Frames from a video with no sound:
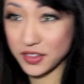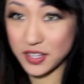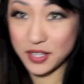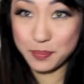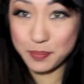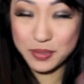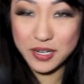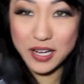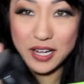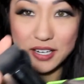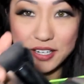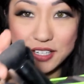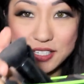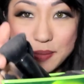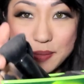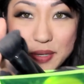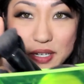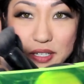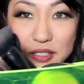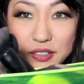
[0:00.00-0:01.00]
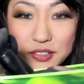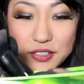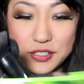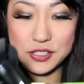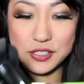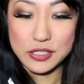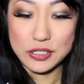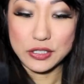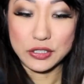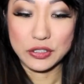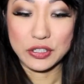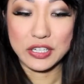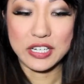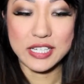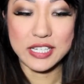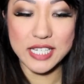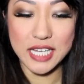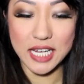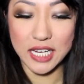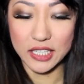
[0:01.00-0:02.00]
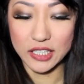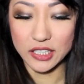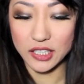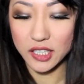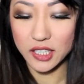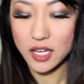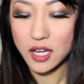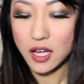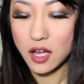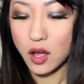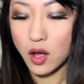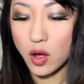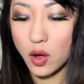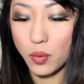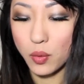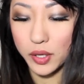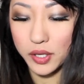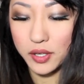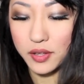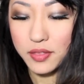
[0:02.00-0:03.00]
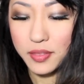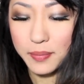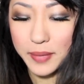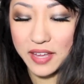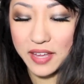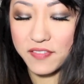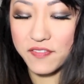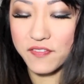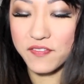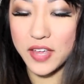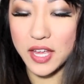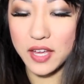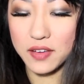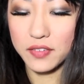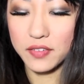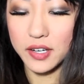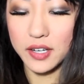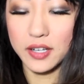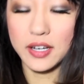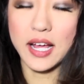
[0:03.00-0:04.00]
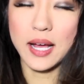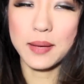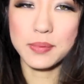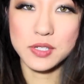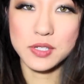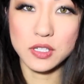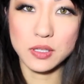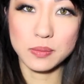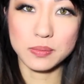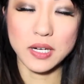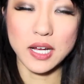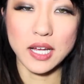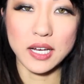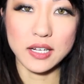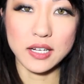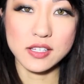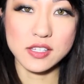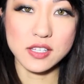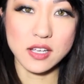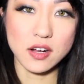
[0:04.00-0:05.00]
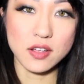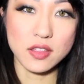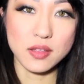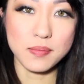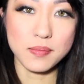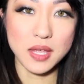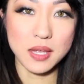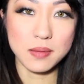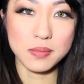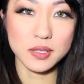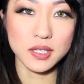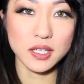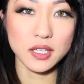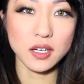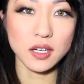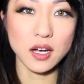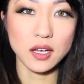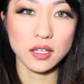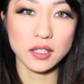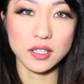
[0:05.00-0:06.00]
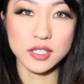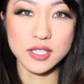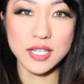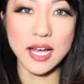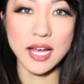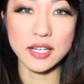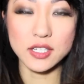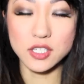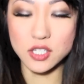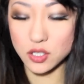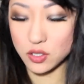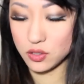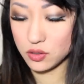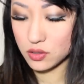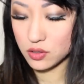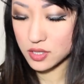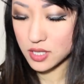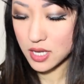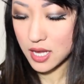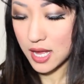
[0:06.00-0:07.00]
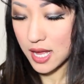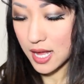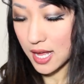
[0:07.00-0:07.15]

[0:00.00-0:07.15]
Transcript: The products I put in this little container. One of my favorite absolute products are the Maybelline Color Tattoos.